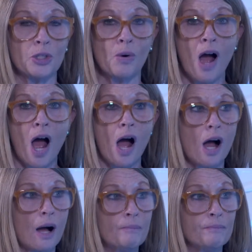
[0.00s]
Or
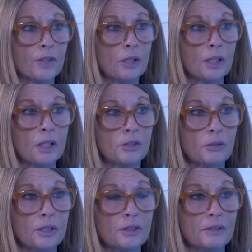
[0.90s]
um, it could be a
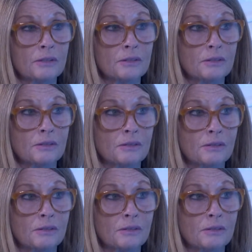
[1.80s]
choice that you've got